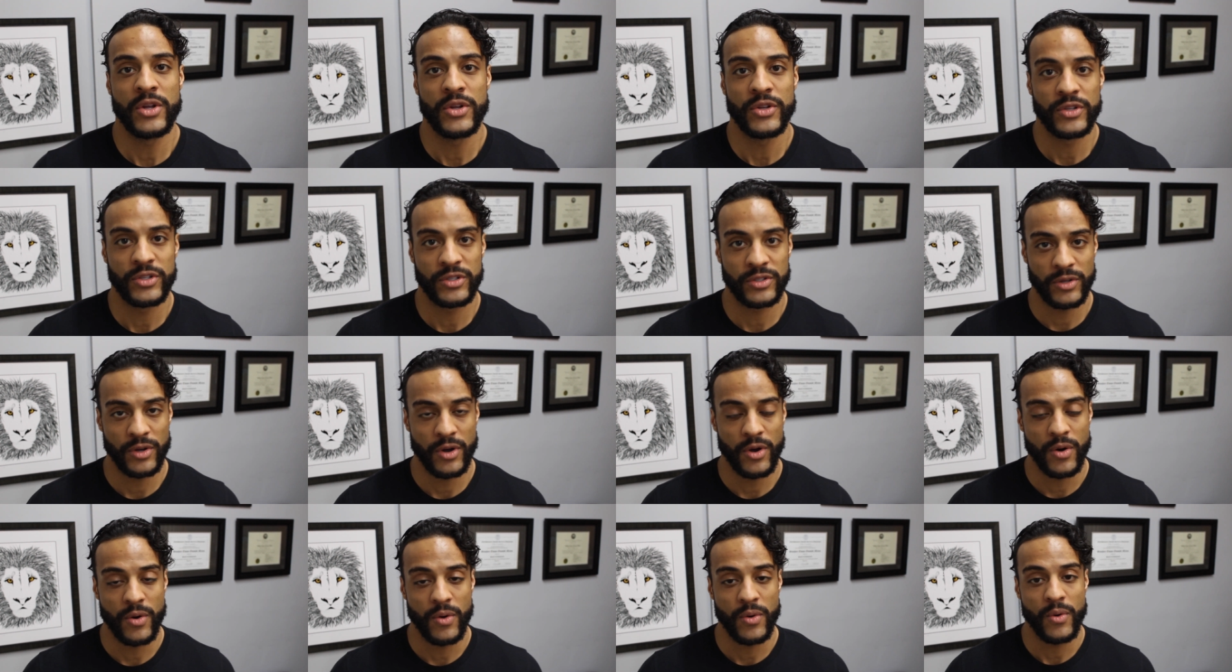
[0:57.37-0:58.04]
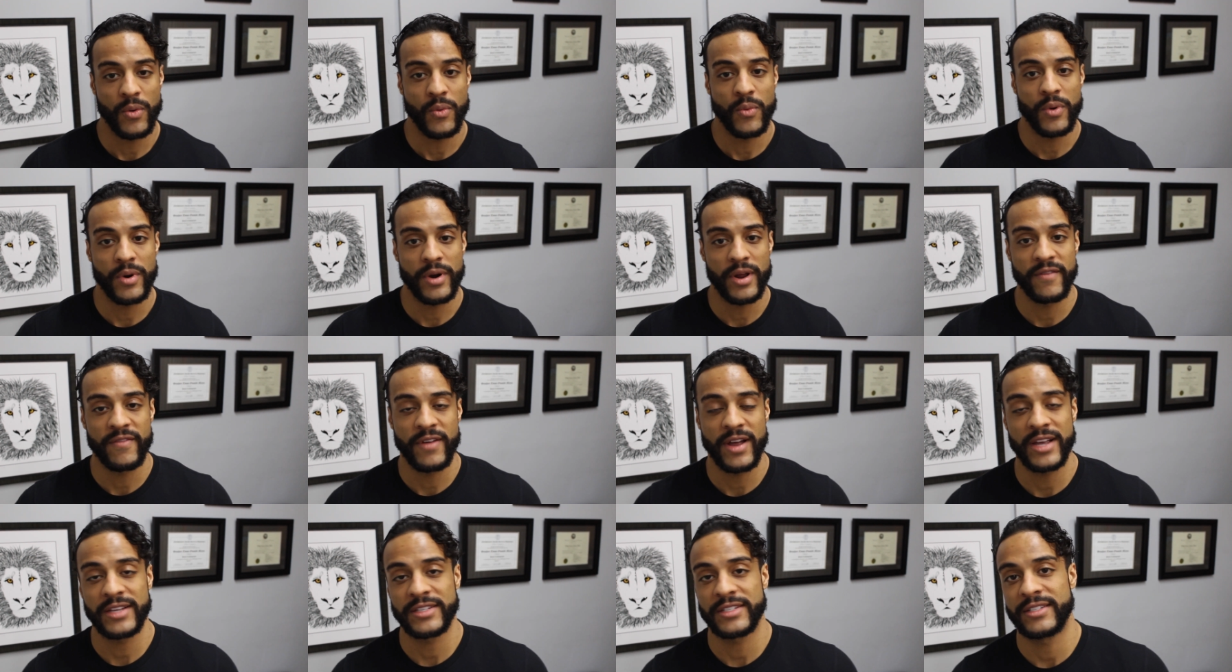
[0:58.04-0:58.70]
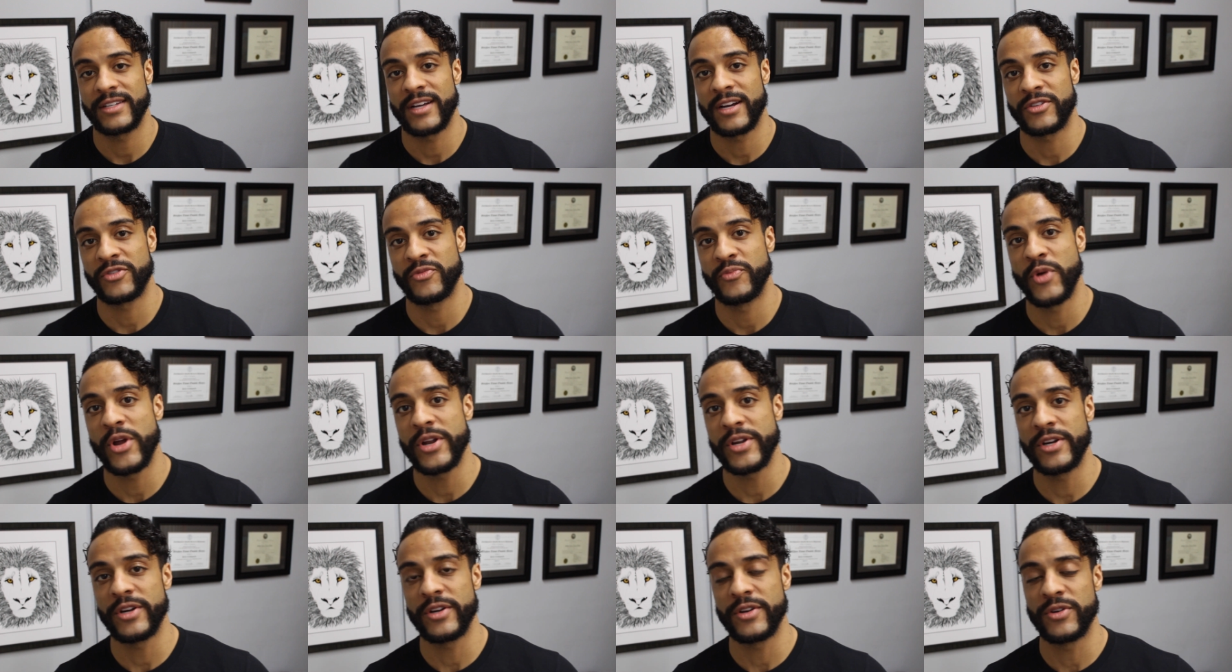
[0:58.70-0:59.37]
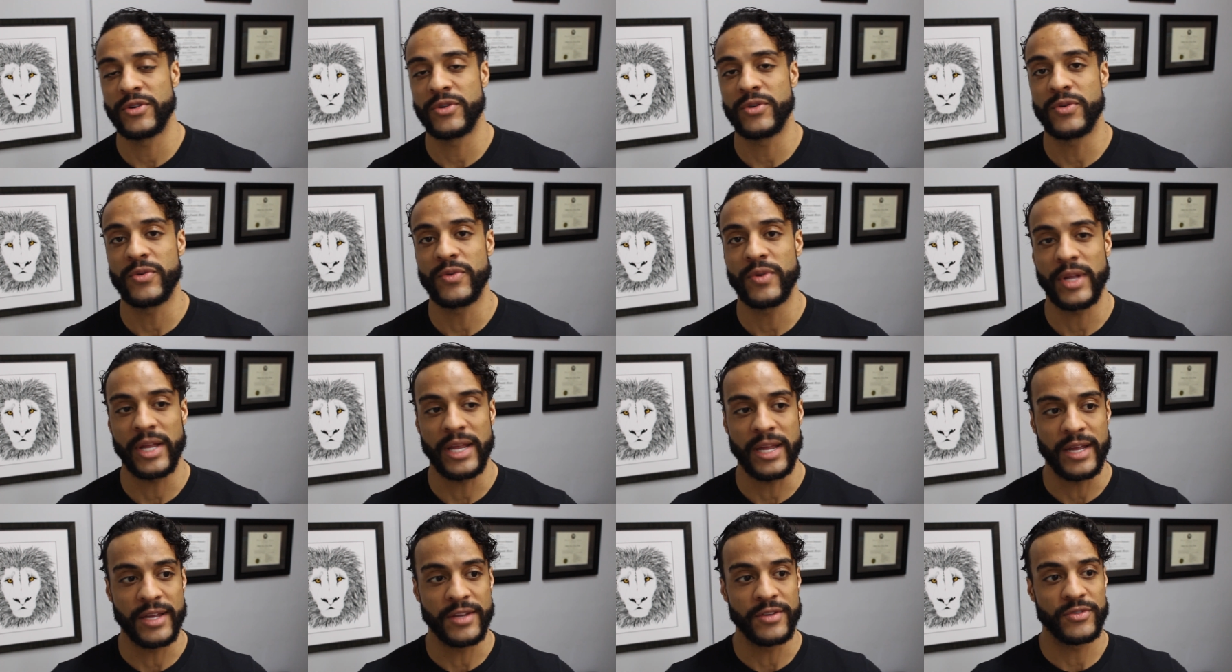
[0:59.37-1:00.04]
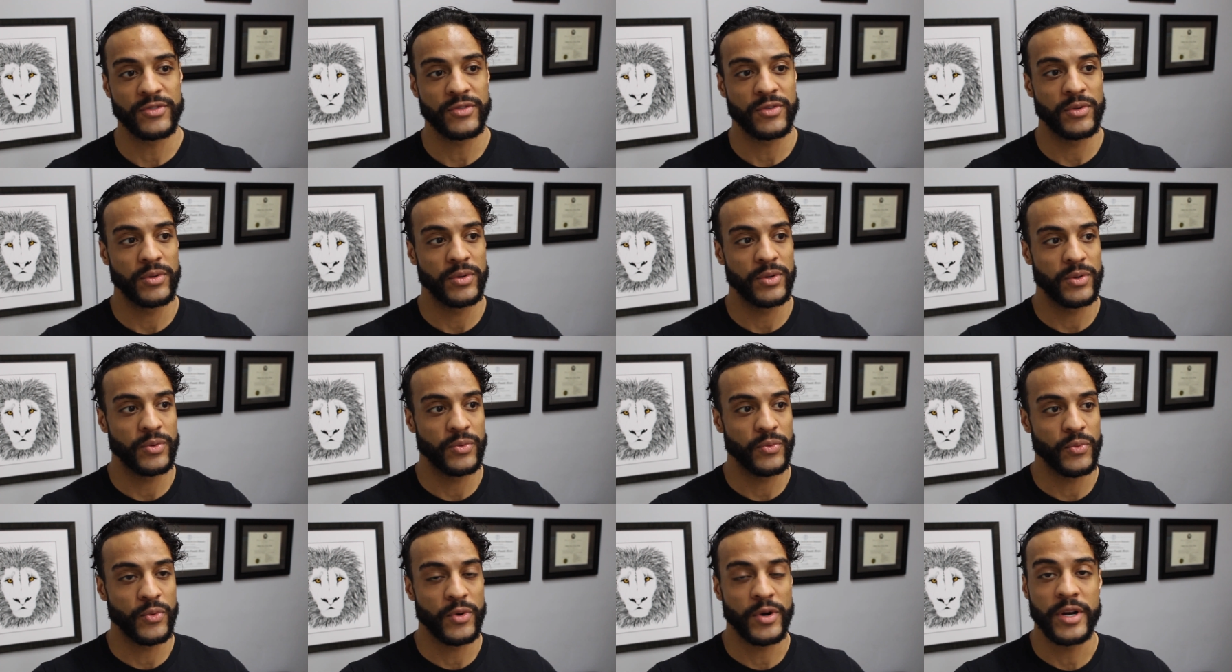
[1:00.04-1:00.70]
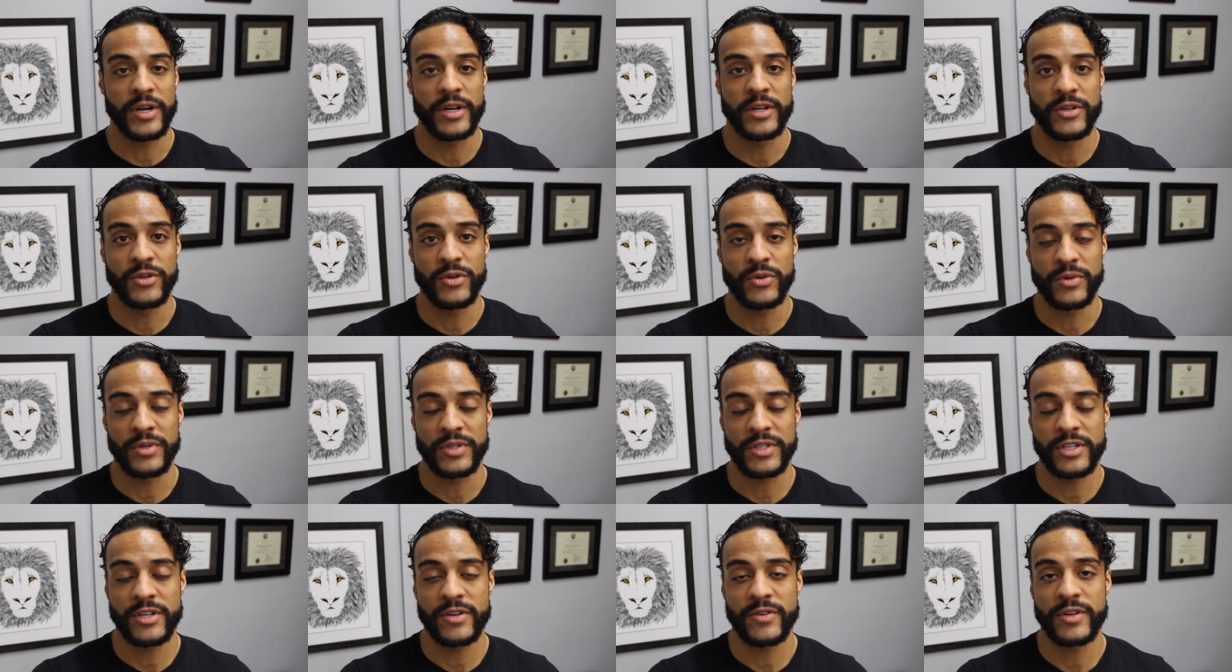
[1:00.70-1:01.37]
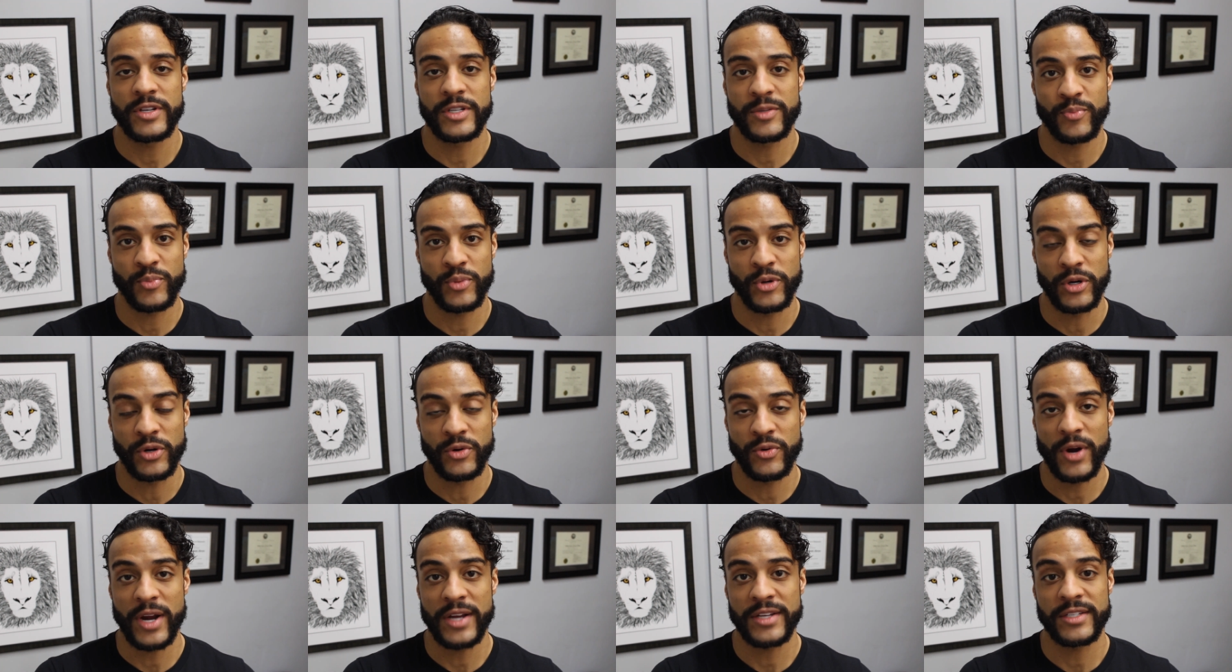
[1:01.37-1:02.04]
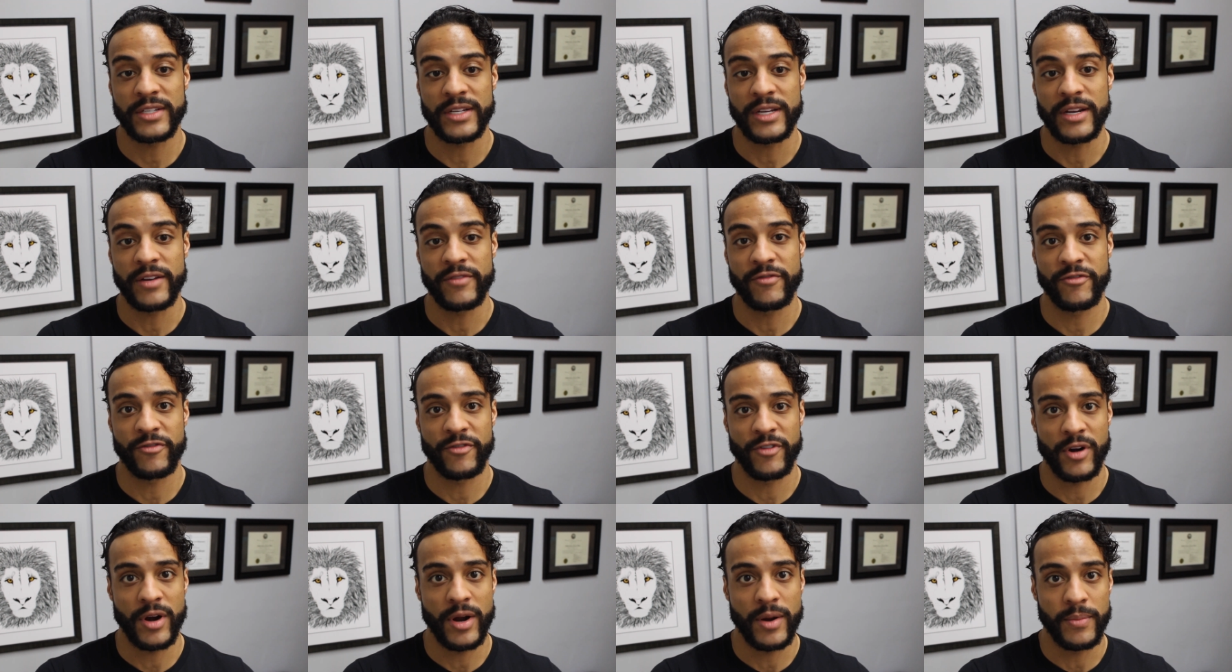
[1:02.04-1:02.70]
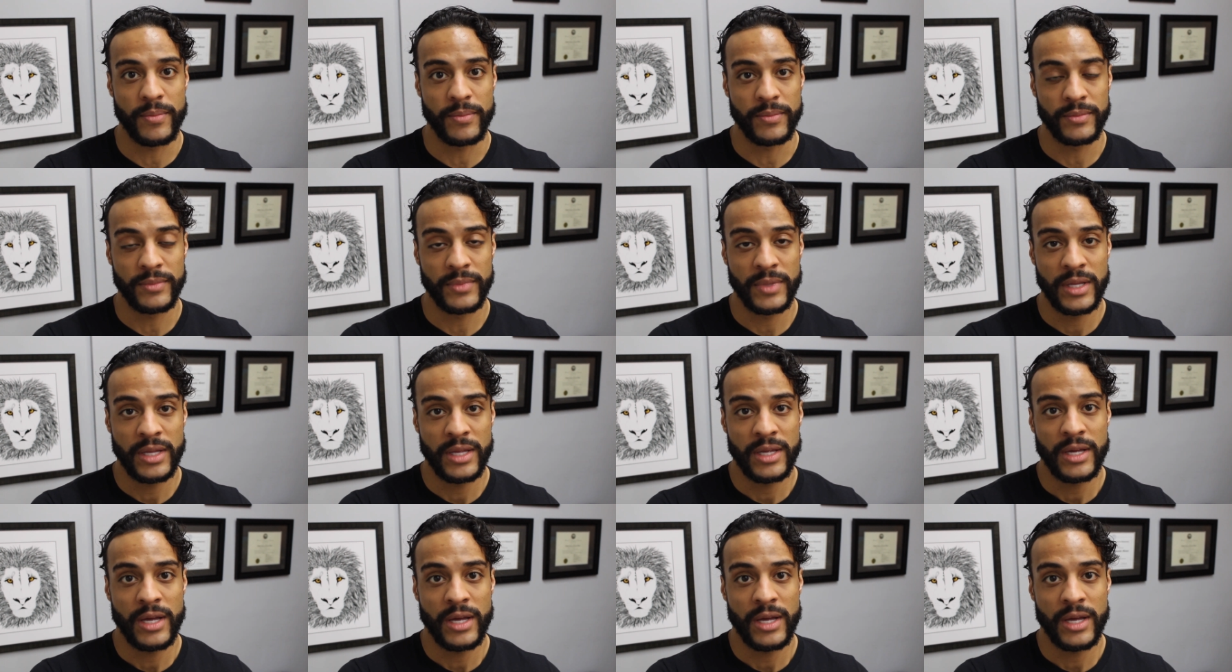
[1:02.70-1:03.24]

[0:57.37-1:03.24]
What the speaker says: So what I've asked Dr. Menya to do is we're going to do a series progressing from